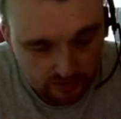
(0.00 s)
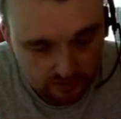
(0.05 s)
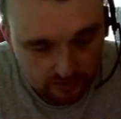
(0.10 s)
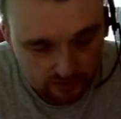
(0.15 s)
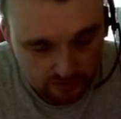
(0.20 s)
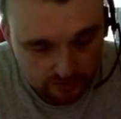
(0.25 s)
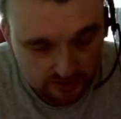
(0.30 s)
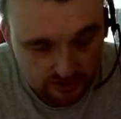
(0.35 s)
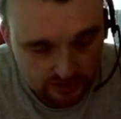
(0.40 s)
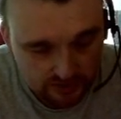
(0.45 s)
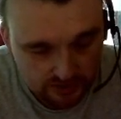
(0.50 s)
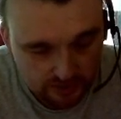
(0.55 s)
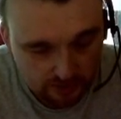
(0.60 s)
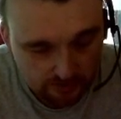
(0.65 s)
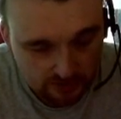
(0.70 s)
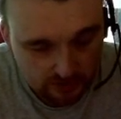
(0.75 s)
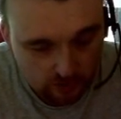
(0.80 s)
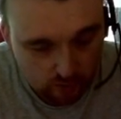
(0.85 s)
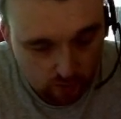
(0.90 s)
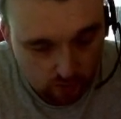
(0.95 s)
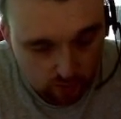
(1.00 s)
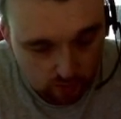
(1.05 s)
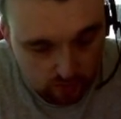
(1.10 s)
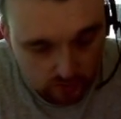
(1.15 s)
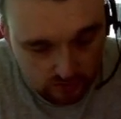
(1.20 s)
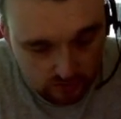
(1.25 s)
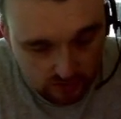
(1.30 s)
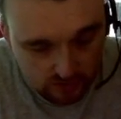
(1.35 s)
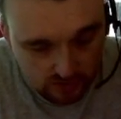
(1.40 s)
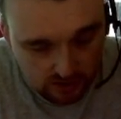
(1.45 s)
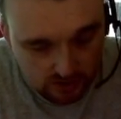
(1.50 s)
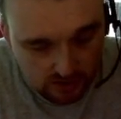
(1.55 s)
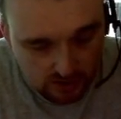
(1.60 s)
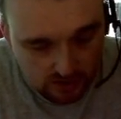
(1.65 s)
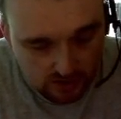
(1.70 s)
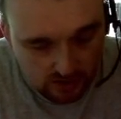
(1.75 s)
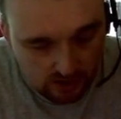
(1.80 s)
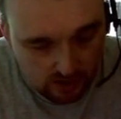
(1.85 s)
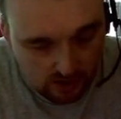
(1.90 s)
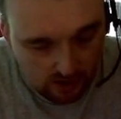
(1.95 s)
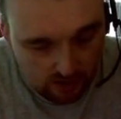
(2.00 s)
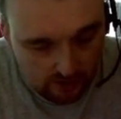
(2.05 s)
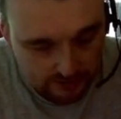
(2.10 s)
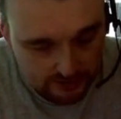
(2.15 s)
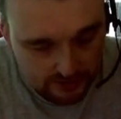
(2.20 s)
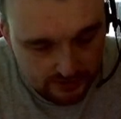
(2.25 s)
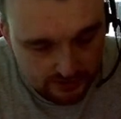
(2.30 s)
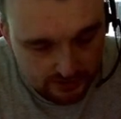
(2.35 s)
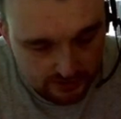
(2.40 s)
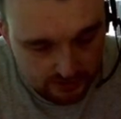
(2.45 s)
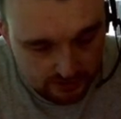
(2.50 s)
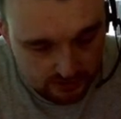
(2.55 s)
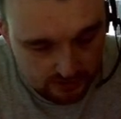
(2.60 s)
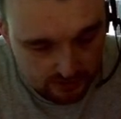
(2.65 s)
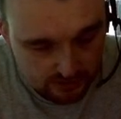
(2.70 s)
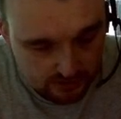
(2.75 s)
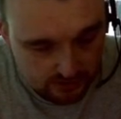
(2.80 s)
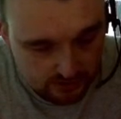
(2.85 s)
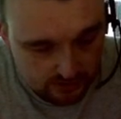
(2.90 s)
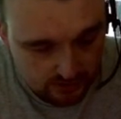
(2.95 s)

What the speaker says: shall be whole. Unseen